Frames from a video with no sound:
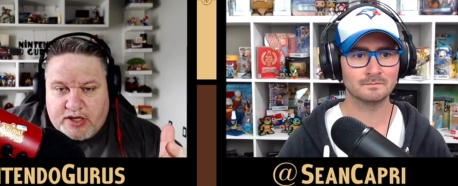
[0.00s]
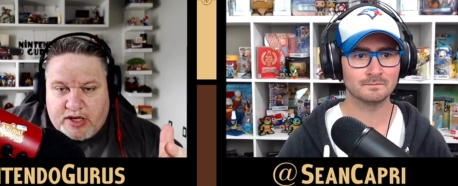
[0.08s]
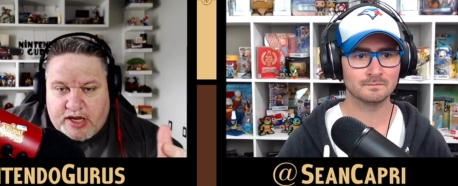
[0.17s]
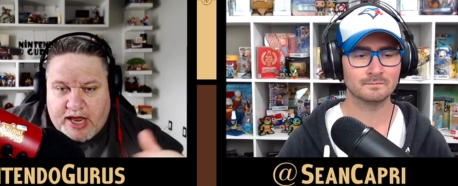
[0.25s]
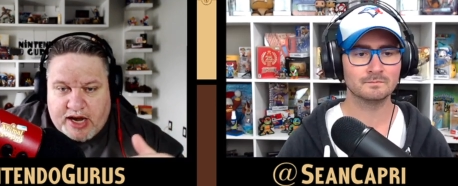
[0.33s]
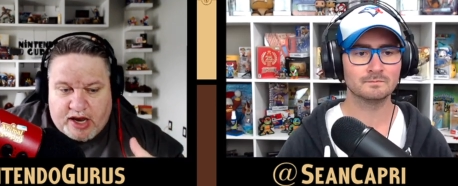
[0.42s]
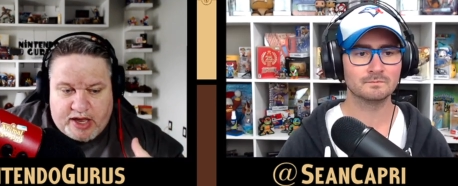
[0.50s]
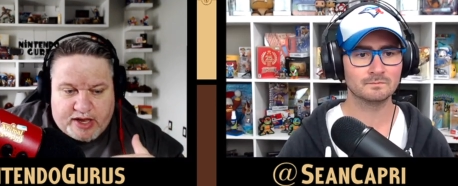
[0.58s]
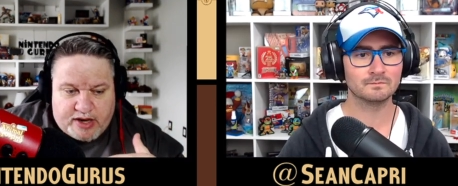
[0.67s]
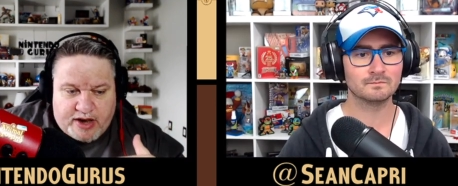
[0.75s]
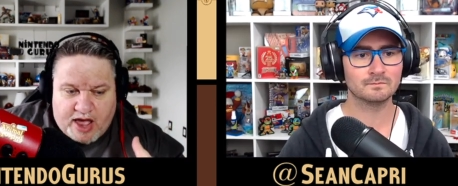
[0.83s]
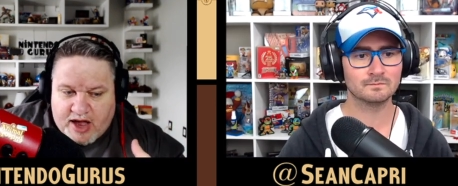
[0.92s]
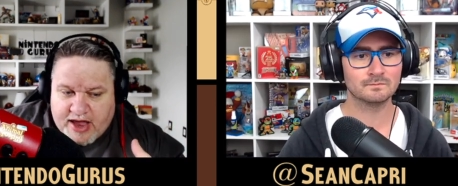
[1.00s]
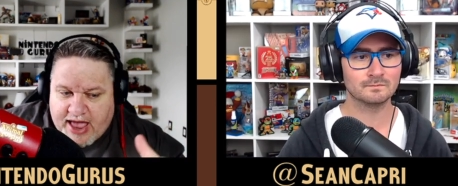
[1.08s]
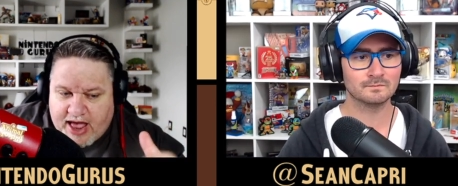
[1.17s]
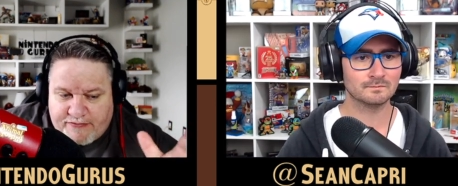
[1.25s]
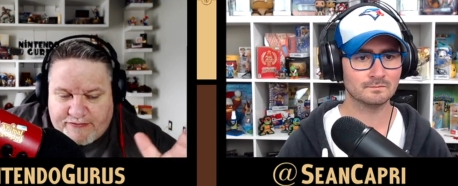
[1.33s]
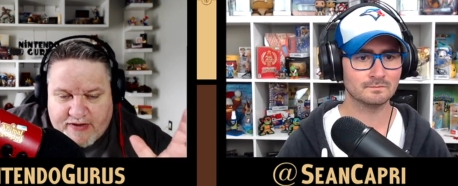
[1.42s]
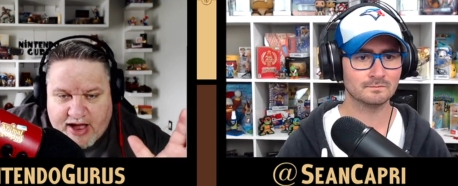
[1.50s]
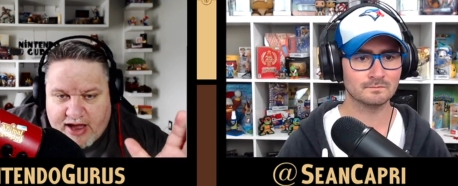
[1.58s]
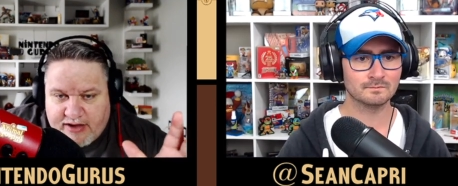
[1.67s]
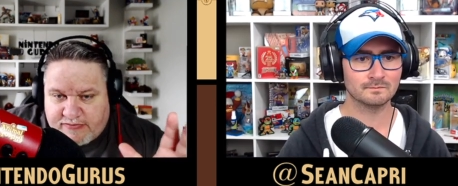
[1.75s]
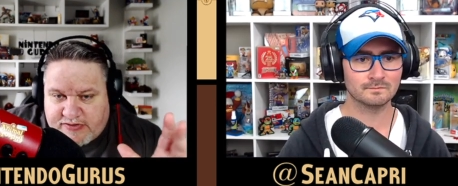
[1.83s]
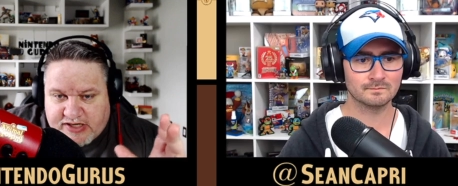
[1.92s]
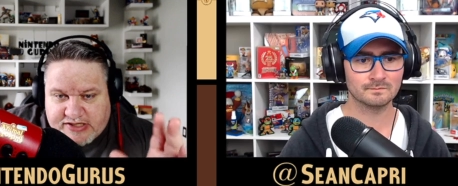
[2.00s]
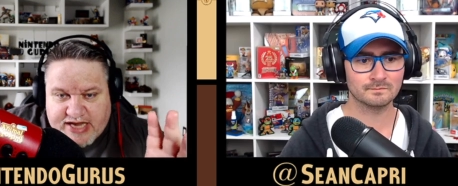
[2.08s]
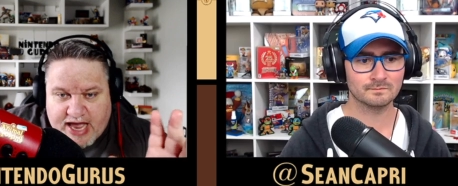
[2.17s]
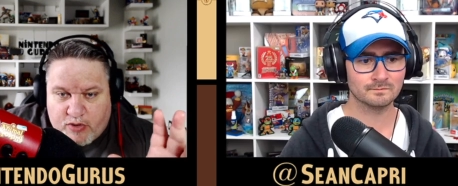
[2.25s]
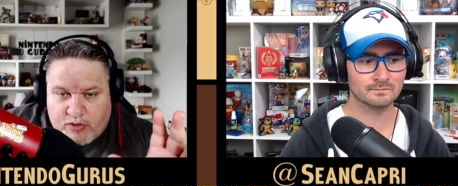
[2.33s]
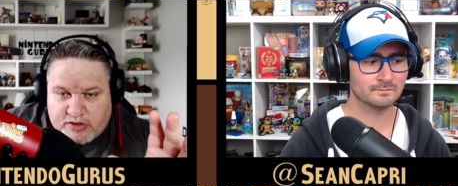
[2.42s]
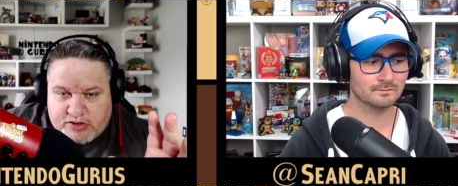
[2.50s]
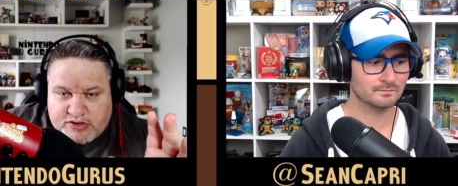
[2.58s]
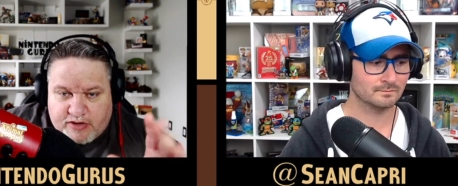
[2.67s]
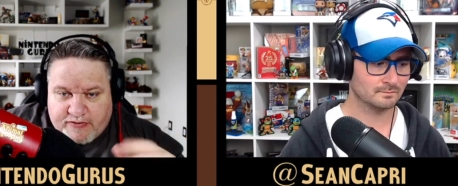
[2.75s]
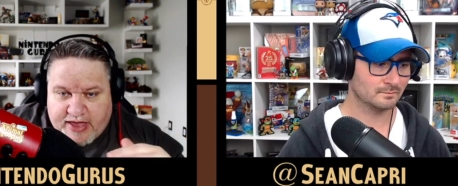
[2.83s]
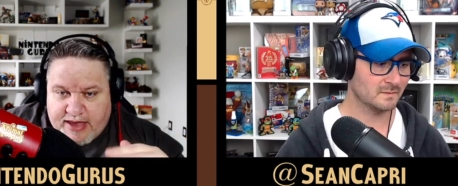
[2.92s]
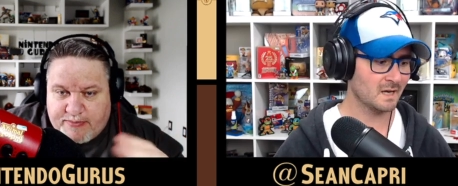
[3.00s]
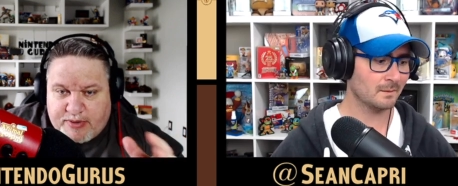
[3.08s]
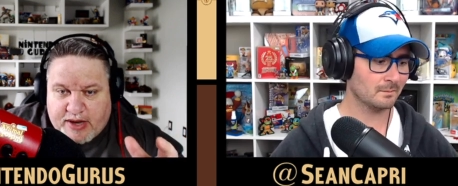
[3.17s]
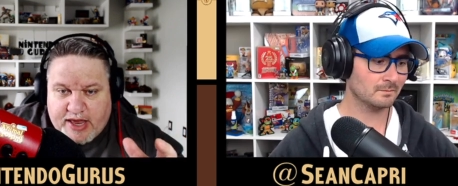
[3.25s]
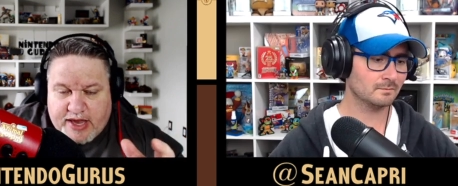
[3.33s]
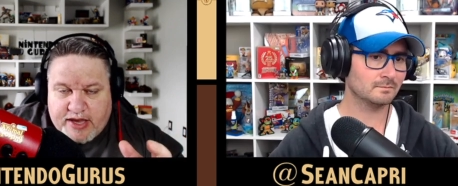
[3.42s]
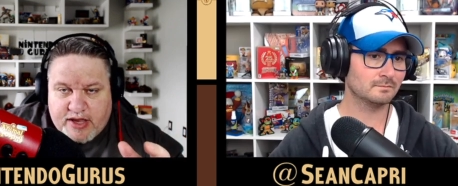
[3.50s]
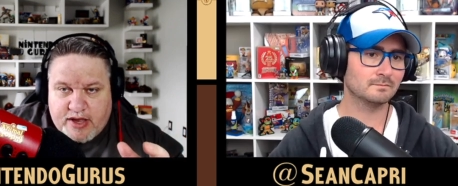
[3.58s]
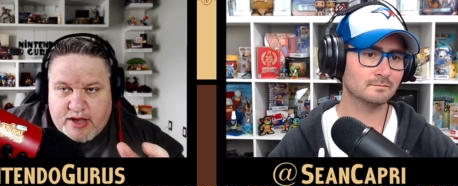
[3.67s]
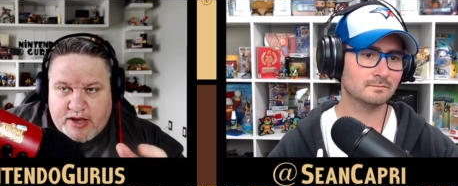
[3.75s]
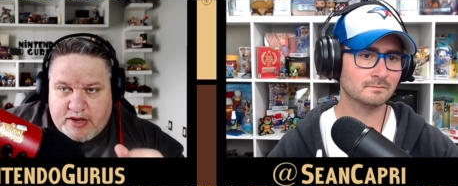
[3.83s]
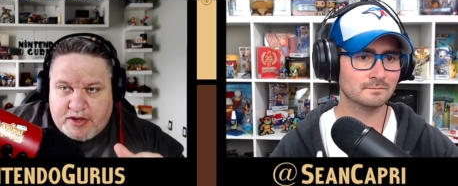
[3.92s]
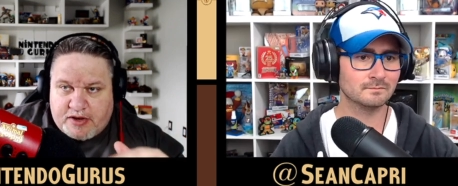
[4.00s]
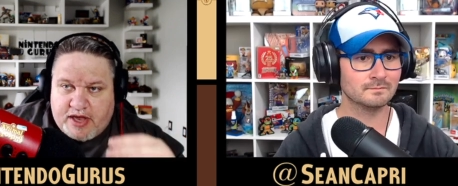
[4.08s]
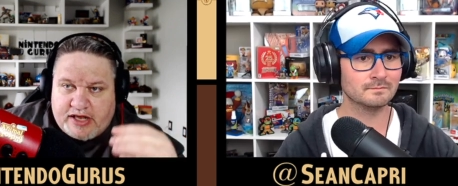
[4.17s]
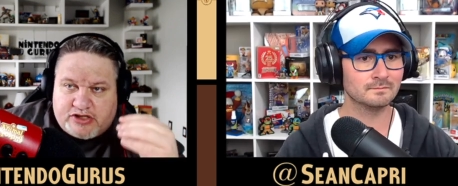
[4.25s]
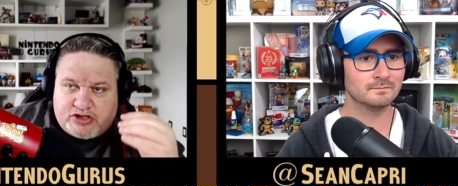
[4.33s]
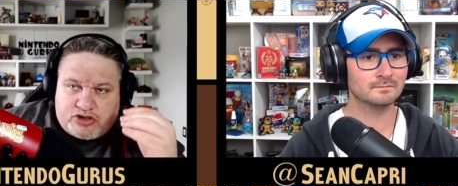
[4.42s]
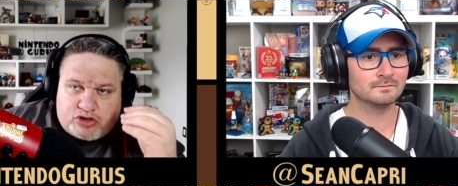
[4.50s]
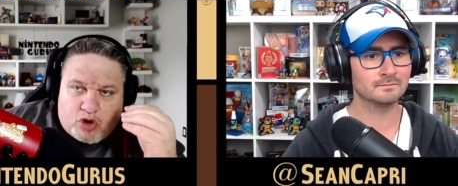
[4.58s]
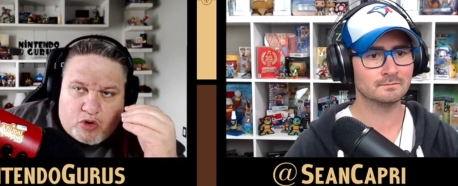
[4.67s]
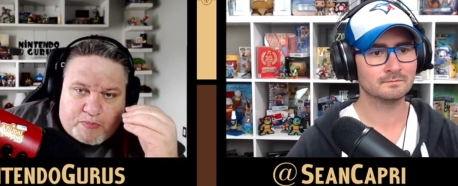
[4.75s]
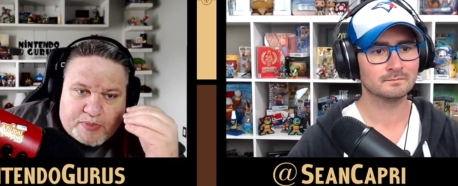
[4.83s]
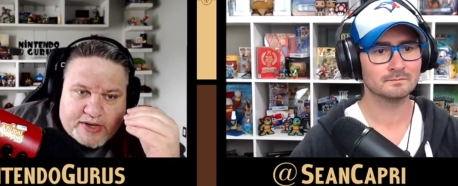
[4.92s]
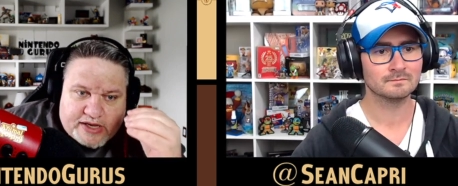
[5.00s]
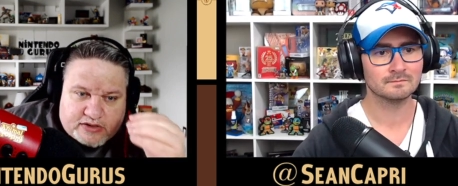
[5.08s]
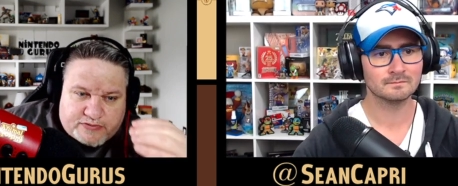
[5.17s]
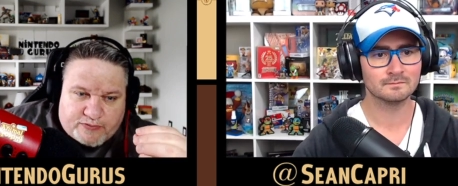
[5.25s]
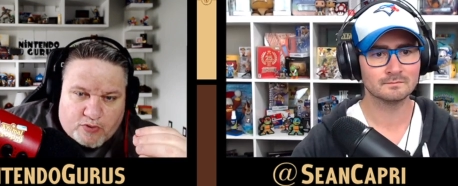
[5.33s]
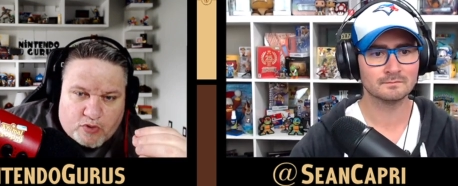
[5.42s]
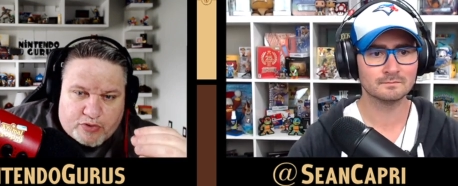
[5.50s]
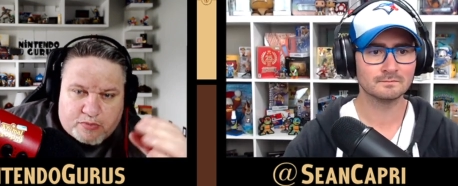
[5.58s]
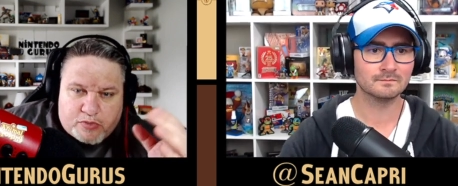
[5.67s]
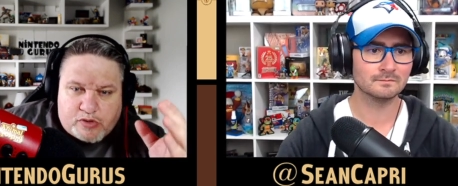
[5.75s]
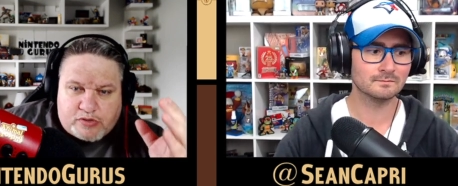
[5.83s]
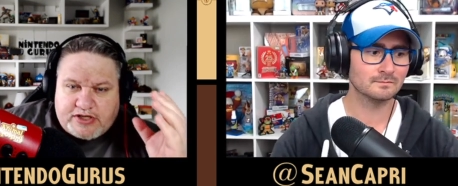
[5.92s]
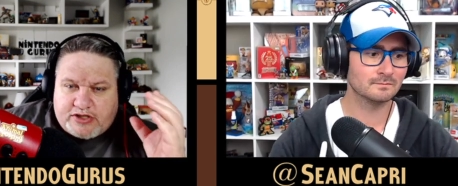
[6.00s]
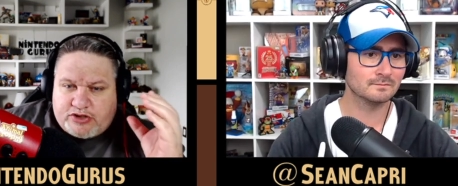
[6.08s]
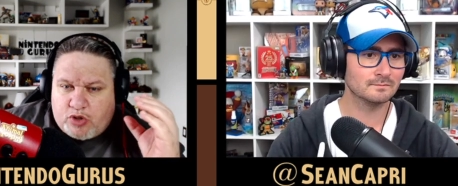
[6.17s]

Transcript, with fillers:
Speaker 1: and like knock out five, six hours of gameplay. Yep. The, it's so peaceful. The music's so